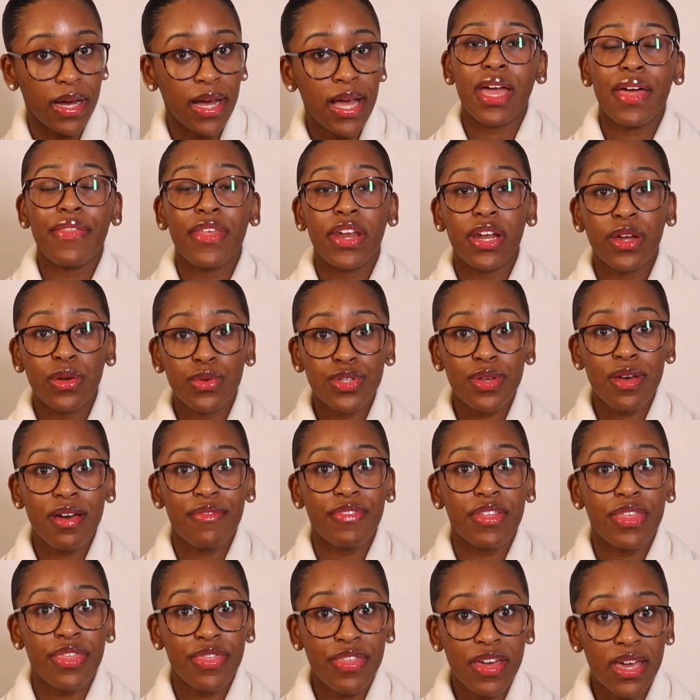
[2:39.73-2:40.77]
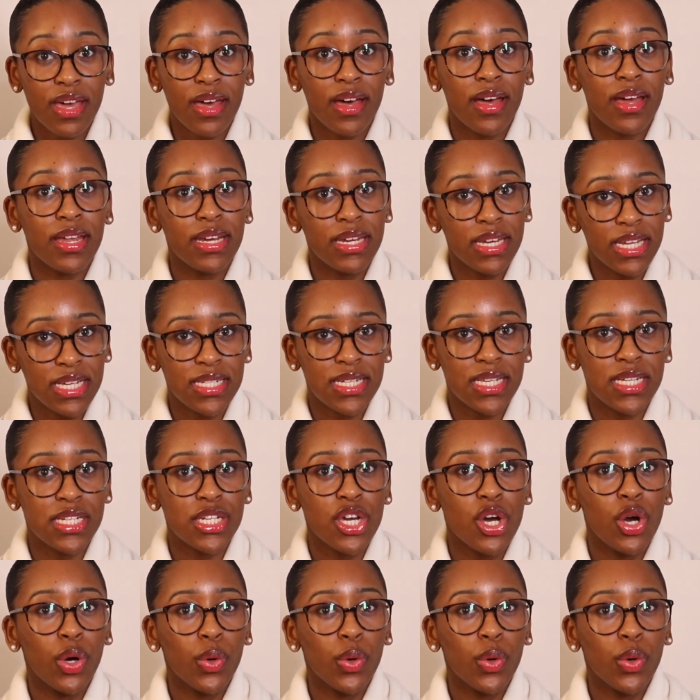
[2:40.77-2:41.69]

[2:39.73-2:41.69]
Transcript: and then I also have a thicker knitted